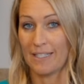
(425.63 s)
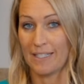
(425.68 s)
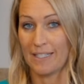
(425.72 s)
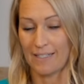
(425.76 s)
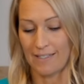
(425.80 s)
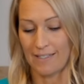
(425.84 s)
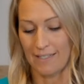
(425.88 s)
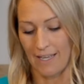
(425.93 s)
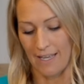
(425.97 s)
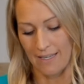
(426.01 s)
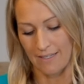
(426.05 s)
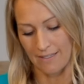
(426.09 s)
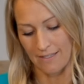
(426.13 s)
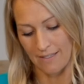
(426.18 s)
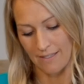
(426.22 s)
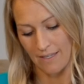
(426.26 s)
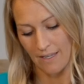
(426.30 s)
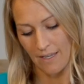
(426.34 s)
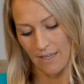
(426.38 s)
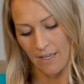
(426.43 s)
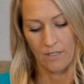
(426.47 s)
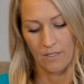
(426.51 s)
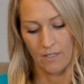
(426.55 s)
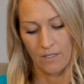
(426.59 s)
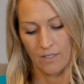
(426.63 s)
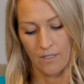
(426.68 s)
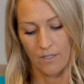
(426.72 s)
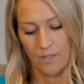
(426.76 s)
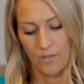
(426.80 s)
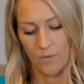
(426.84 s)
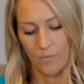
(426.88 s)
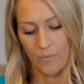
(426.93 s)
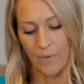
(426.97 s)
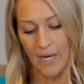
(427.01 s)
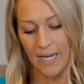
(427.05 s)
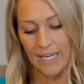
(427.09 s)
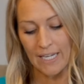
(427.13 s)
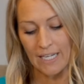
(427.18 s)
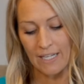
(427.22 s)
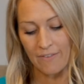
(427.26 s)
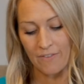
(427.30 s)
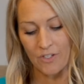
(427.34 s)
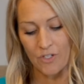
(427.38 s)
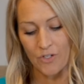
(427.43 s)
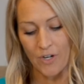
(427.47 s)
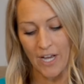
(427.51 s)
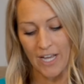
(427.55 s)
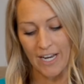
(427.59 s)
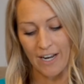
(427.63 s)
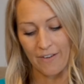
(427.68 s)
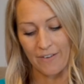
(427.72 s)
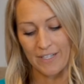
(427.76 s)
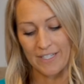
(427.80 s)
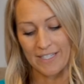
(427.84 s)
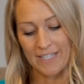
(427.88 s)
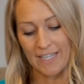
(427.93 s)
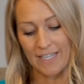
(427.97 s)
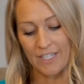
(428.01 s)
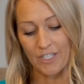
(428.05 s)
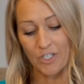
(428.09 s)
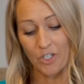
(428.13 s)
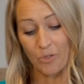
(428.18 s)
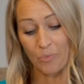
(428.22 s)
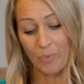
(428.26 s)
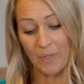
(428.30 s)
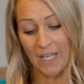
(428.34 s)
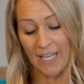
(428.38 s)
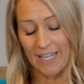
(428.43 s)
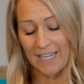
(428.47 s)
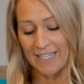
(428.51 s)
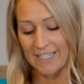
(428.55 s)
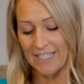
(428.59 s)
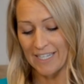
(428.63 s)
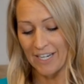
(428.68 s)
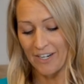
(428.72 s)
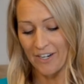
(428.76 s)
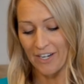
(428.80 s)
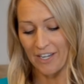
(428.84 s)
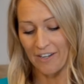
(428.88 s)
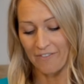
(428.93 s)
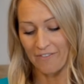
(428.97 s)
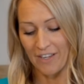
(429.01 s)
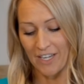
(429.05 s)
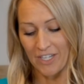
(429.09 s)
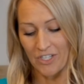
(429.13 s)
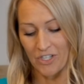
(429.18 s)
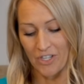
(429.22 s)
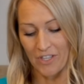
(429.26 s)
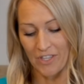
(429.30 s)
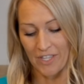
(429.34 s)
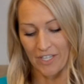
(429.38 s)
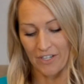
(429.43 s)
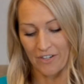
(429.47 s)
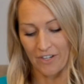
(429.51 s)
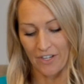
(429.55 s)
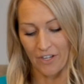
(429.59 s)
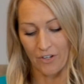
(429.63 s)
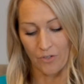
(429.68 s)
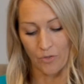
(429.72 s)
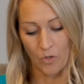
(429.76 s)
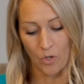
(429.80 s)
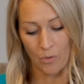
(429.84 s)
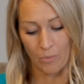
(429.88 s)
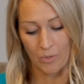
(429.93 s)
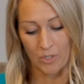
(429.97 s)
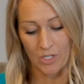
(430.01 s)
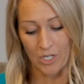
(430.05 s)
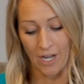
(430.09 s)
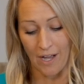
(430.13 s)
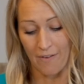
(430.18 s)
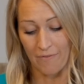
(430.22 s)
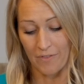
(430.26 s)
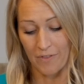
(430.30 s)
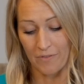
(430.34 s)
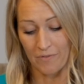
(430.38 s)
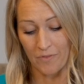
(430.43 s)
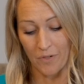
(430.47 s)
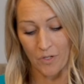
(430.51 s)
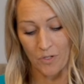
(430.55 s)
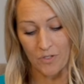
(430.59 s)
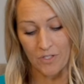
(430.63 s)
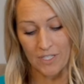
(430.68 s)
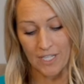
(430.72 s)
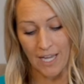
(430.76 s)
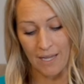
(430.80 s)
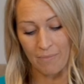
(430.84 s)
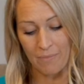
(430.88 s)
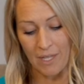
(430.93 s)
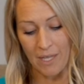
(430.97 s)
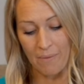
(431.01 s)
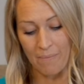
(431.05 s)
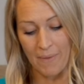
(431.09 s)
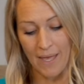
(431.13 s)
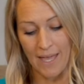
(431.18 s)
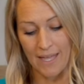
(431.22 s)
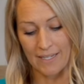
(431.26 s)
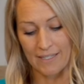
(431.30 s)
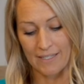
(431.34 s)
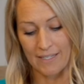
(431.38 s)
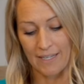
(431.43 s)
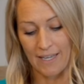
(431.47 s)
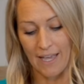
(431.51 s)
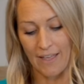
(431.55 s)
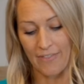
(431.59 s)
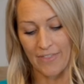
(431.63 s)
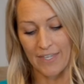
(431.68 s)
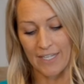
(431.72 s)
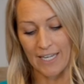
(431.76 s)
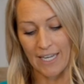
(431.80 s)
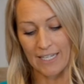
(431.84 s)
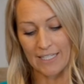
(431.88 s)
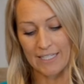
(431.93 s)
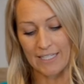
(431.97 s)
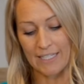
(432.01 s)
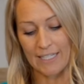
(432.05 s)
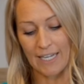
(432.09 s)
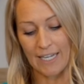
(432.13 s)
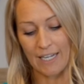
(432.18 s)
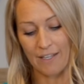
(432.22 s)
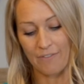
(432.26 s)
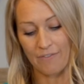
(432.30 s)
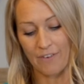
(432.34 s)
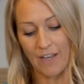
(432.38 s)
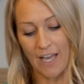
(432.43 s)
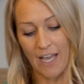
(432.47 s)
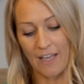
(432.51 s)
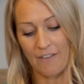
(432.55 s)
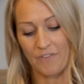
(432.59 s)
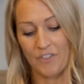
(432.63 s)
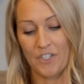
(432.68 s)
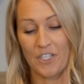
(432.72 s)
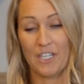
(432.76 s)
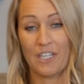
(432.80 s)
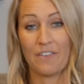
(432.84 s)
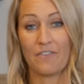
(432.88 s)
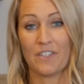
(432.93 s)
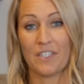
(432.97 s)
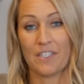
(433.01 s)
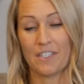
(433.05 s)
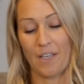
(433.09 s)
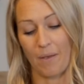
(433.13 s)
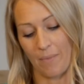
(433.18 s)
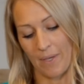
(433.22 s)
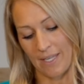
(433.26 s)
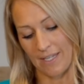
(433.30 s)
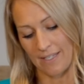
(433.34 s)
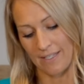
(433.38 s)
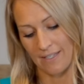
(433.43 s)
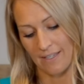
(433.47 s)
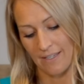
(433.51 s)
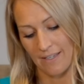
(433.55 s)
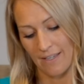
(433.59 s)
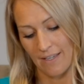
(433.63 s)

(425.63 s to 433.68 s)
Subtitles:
success. Reagan even tried out his interplanetary invasion theory on Gorbachev the first time they met at the 1985 Geneva summit.